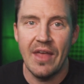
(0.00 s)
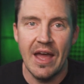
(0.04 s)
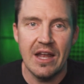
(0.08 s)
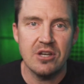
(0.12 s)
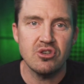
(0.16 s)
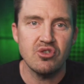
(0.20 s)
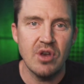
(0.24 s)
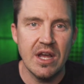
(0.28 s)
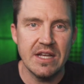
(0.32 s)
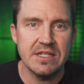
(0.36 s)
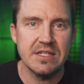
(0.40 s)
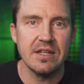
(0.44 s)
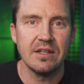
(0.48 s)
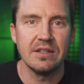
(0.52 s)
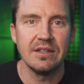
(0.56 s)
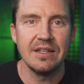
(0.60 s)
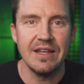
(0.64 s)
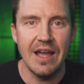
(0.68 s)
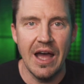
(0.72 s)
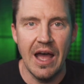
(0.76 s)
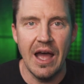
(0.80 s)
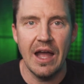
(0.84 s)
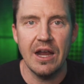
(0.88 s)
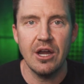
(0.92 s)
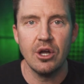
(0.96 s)
that drastically
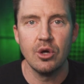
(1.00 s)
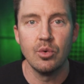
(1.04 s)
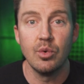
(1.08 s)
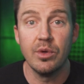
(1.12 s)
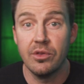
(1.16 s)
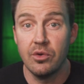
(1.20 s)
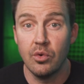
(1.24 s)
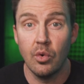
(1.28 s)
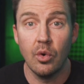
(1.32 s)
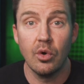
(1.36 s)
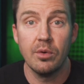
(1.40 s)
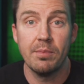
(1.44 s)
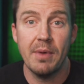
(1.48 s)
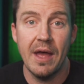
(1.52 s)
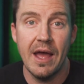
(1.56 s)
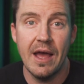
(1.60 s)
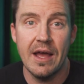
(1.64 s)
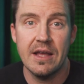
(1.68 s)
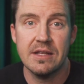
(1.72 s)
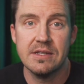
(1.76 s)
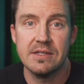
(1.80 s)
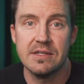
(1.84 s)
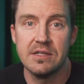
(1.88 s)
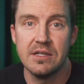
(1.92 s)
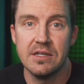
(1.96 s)
higher with
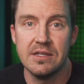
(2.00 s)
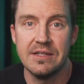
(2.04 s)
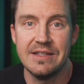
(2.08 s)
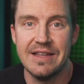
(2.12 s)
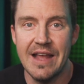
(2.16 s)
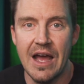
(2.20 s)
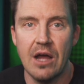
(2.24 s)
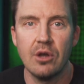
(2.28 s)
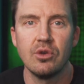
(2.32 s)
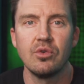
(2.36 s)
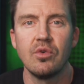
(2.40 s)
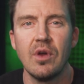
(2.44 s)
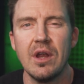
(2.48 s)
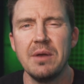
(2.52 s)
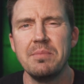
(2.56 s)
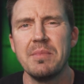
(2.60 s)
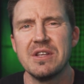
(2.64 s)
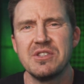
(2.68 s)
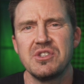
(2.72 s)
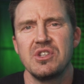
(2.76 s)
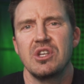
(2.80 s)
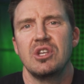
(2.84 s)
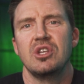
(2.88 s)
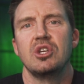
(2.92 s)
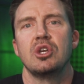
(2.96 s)
NordPass to downgrade my
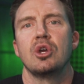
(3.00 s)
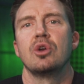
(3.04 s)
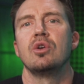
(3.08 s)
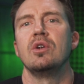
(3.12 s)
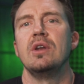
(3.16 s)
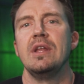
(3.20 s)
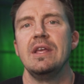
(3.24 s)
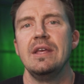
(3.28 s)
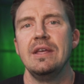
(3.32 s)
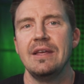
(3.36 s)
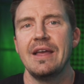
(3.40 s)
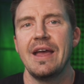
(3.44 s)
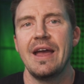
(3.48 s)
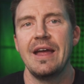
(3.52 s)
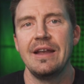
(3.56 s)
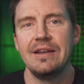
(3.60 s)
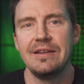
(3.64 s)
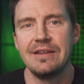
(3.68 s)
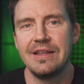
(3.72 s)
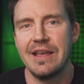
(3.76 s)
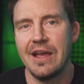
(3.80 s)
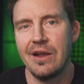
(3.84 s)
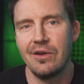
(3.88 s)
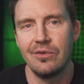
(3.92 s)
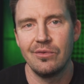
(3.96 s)
security
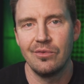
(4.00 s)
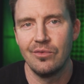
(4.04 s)
and get